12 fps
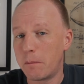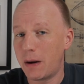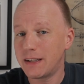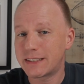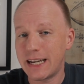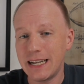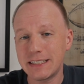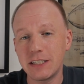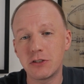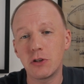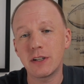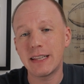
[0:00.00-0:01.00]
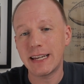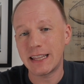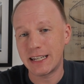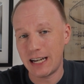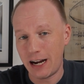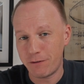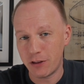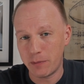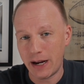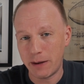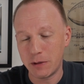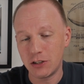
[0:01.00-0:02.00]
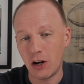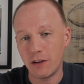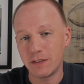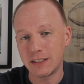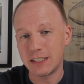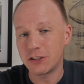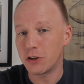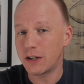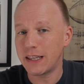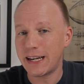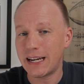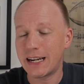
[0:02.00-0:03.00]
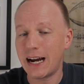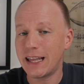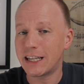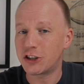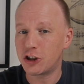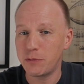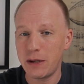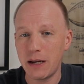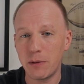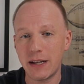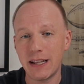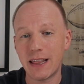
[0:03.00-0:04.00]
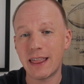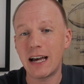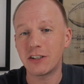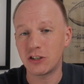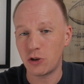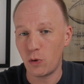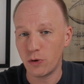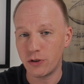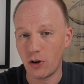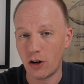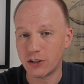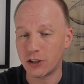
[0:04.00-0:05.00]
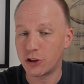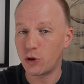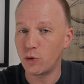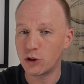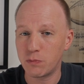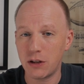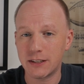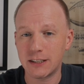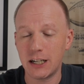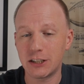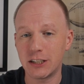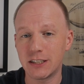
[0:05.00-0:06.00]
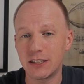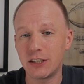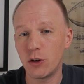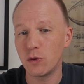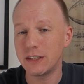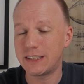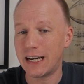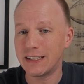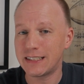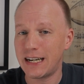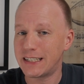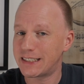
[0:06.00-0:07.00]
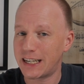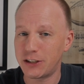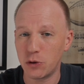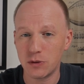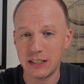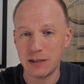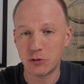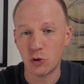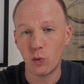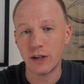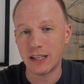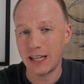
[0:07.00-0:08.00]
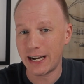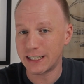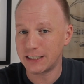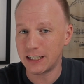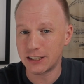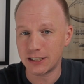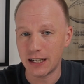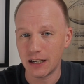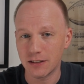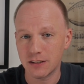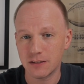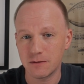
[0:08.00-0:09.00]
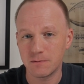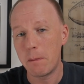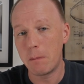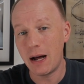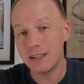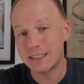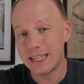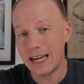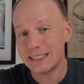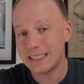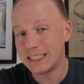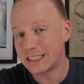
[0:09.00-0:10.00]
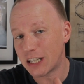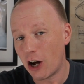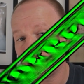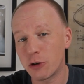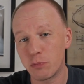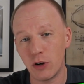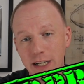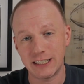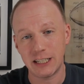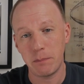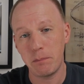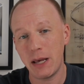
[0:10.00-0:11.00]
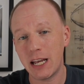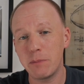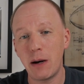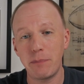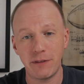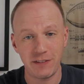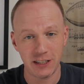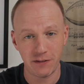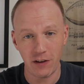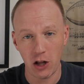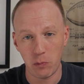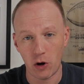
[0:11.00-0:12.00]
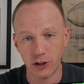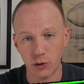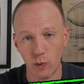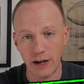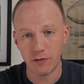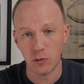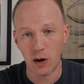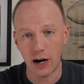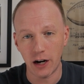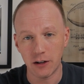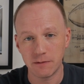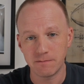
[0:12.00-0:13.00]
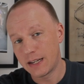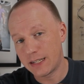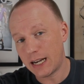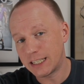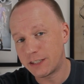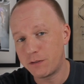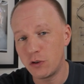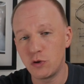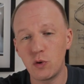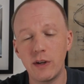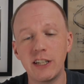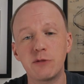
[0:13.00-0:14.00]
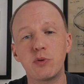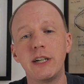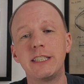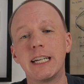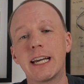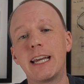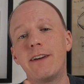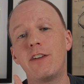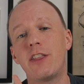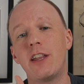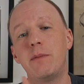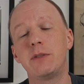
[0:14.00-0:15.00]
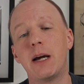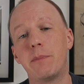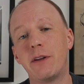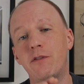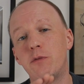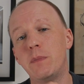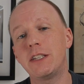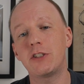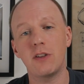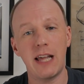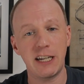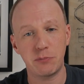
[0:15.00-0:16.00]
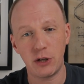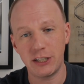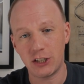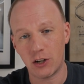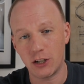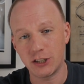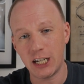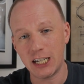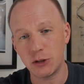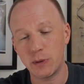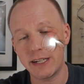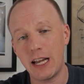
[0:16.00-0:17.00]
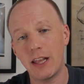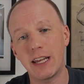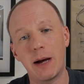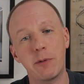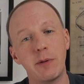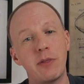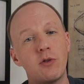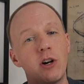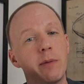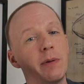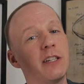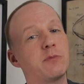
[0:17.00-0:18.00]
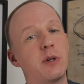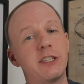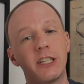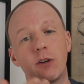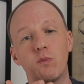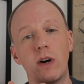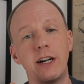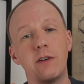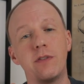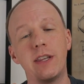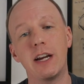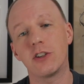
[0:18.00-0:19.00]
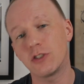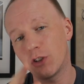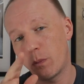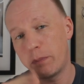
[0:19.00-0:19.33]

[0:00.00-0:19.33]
Myles Gaskin is looking like the guy for the Miami Dolphins. He's looking like a guy that should be able to hit 1,000 total yards on 200 plus touches. The only downside is I don't see him scoring a lot of touchdowns. Myles Gaskin is underpriced. Pick him up if he's available on your waiver wire. Guys, if you enjoy this price check, give it a thumbs up. If you missed our last price check on Joshua Kelly, I'm going to be throwing up his price check right over there, so